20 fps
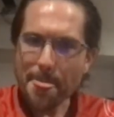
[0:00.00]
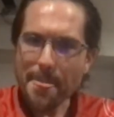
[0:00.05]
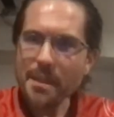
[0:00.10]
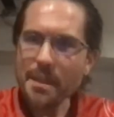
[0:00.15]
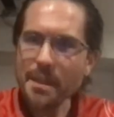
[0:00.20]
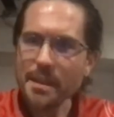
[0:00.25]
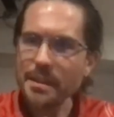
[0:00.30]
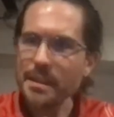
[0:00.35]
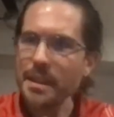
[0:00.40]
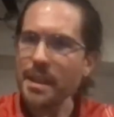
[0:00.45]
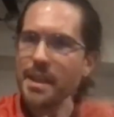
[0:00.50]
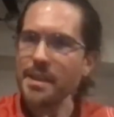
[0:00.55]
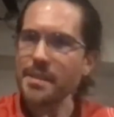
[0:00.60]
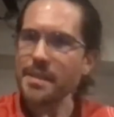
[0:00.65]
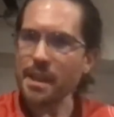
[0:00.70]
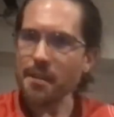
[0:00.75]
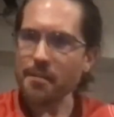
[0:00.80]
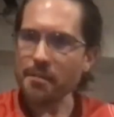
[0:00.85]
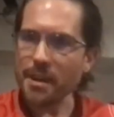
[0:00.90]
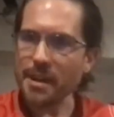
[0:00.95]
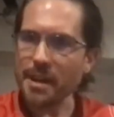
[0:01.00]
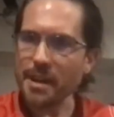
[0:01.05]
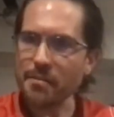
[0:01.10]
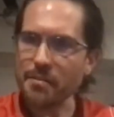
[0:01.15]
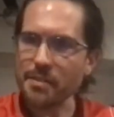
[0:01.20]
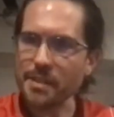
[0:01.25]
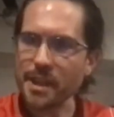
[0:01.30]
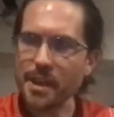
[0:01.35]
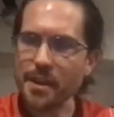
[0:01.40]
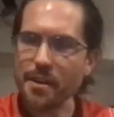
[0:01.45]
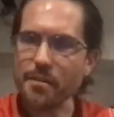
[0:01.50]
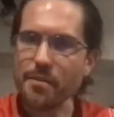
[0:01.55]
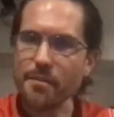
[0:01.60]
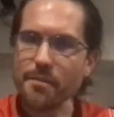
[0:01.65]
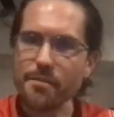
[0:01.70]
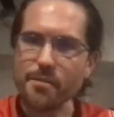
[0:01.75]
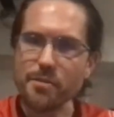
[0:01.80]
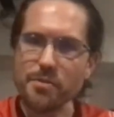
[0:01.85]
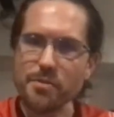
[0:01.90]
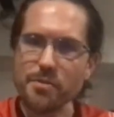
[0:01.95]
And laying that right out there
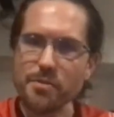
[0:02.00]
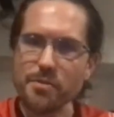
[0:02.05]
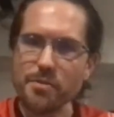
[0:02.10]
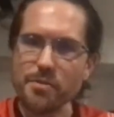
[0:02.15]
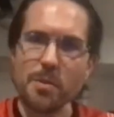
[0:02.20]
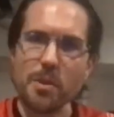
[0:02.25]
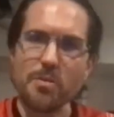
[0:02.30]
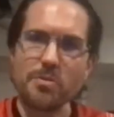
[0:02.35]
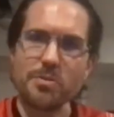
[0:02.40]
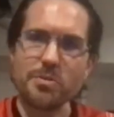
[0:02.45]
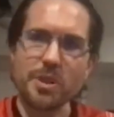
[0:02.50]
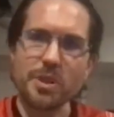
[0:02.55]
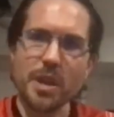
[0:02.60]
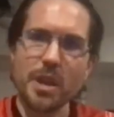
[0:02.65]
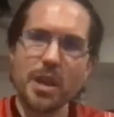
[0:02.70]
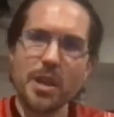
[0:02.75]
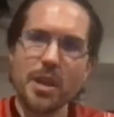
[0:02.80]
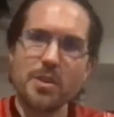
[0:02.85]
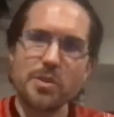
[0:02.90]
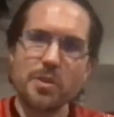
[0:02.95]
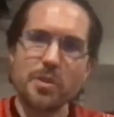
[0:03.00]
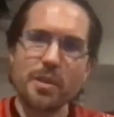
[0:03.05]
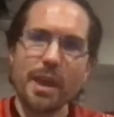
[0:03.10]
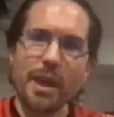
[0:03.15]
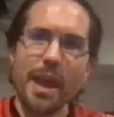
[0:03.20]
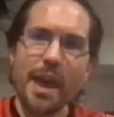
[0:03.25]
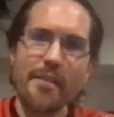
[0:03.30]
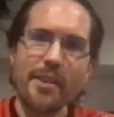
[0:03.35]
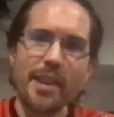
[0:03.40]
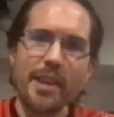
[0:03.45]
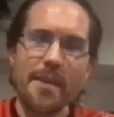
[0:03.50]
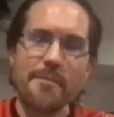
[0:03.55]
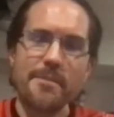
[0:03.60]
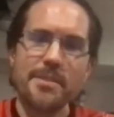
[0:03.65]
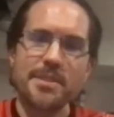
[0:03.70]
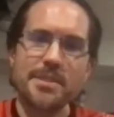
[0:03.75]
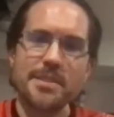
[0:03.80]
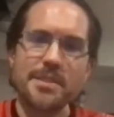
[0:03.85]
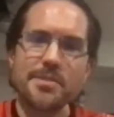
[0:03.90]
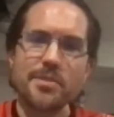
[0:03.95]
first and foremost. So having
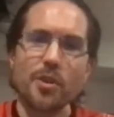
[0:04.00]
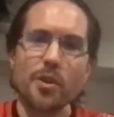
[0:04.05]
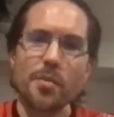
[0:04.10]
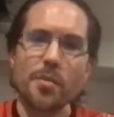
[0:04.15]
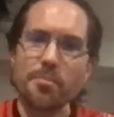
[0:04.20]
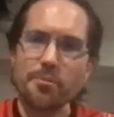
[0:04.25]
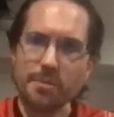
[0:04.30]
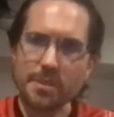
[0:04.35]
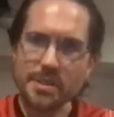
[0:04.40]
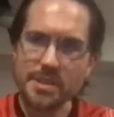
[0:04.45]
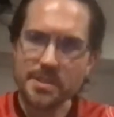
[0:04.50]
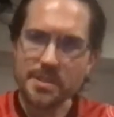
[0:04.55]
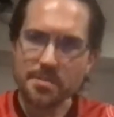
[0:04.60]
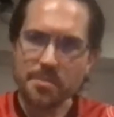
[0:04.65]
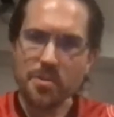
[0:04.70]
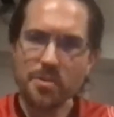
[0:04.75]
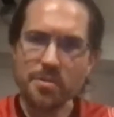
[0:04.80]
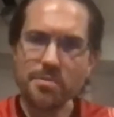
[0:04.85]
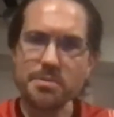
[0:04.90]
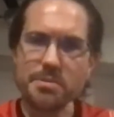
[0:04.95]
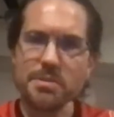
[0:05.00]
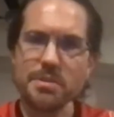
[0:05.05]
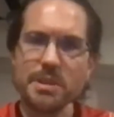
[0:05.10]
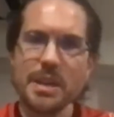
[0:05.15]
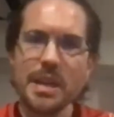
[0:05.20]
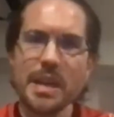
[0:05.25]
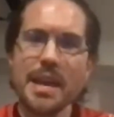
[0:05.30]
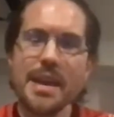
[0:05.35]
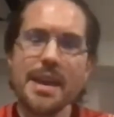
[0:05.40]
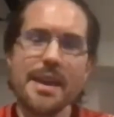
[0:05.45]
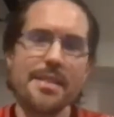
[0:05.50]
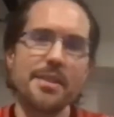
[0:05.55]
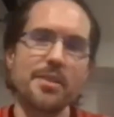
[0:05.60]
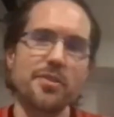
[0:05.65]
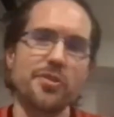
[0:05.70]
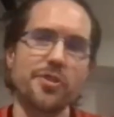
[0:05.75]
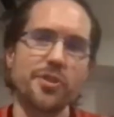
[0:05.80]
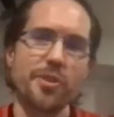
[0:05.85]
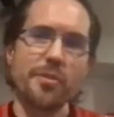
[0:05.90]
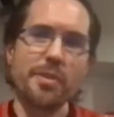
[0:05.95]
emphasis on principles and then
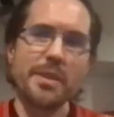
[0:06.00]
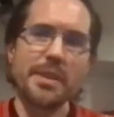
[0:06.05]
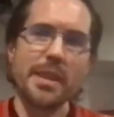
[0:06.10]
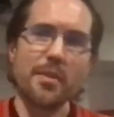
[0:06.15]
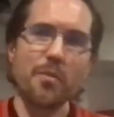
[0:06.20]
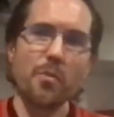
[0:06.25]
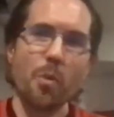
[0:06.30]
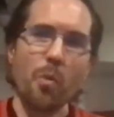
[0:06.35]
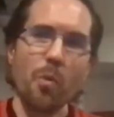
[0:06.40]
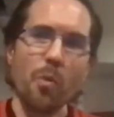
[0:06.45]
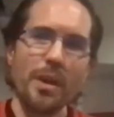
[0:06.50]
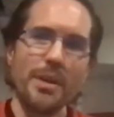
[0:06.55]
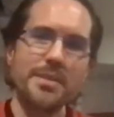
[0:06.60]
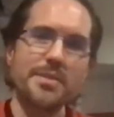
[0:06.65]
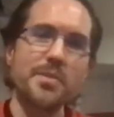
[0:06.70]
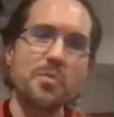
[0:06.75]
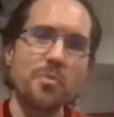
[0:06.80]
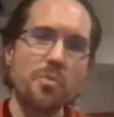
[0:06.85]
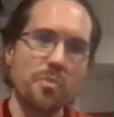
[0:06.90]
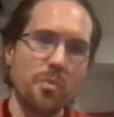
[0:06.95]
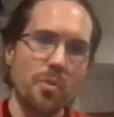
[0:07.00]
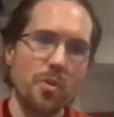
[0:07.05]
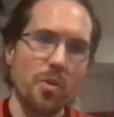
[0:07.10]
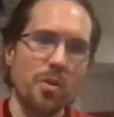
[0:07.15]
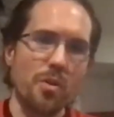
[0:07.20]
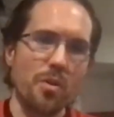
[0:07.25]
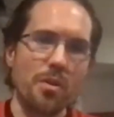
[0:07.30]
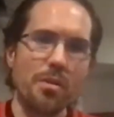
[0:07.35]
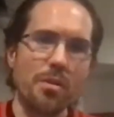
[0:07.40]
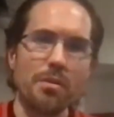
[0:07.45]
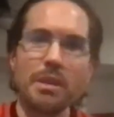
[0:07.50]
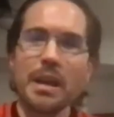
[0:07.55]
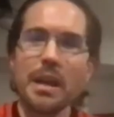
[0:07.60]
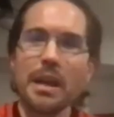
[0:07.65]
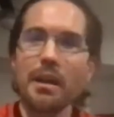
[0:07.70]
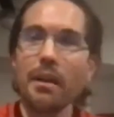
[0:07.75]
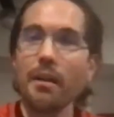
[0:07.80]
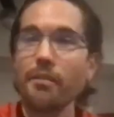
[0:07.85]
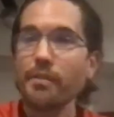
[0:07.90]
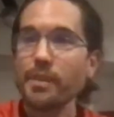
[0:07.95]
showing then, well, what is the role of